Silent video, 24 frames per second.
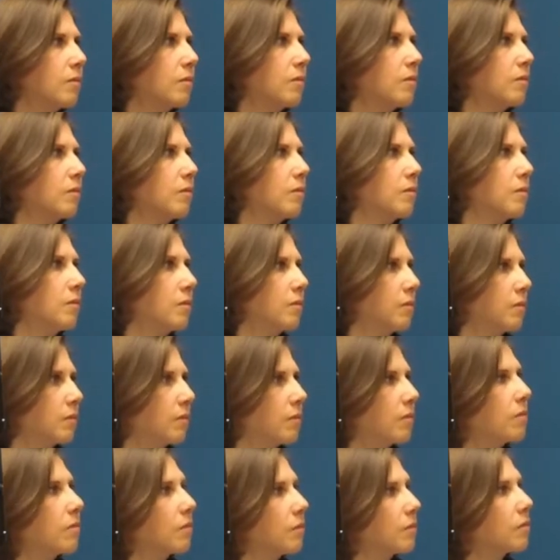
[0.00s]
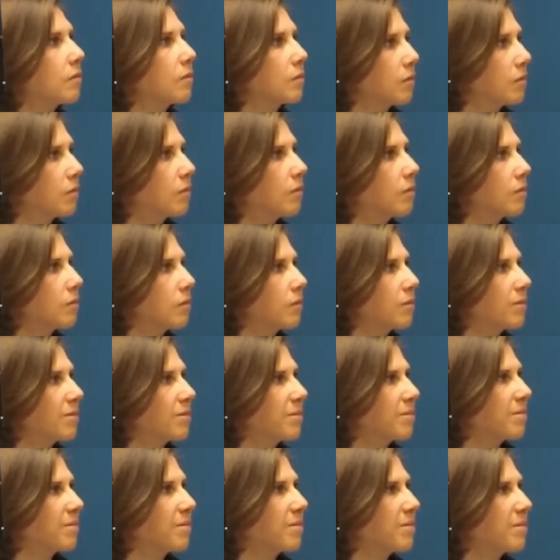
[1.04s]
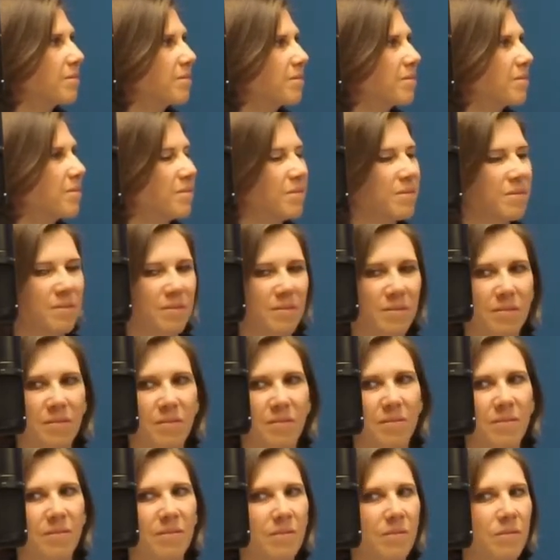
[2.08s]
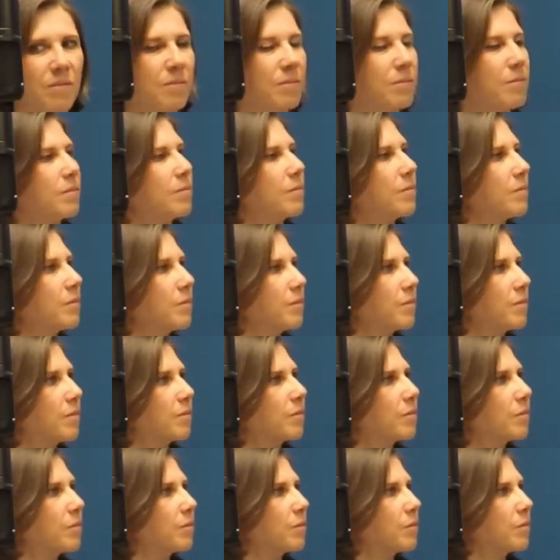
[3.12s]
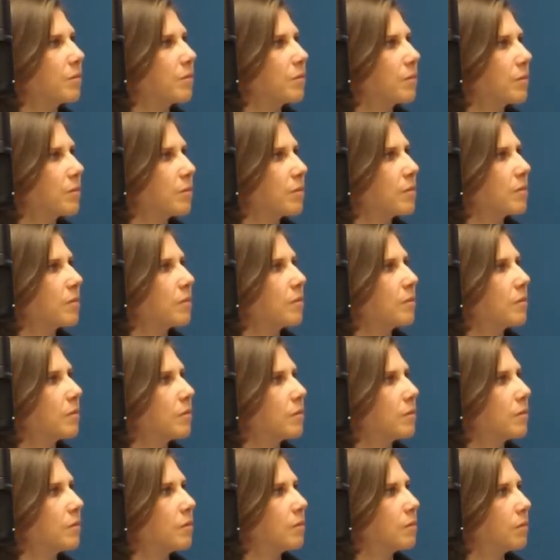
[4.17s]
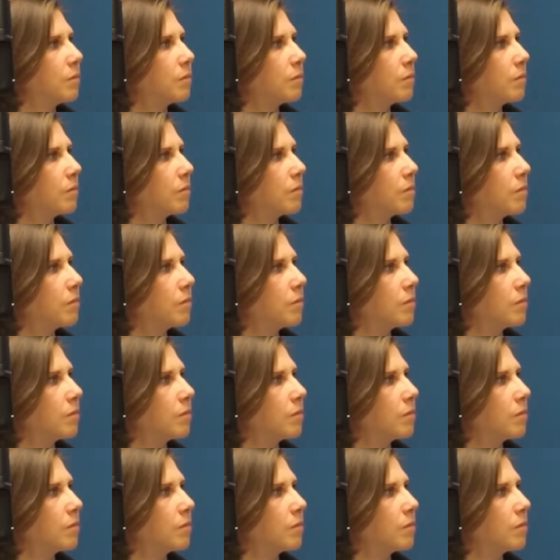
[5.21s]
No words are spoken by the person on screen.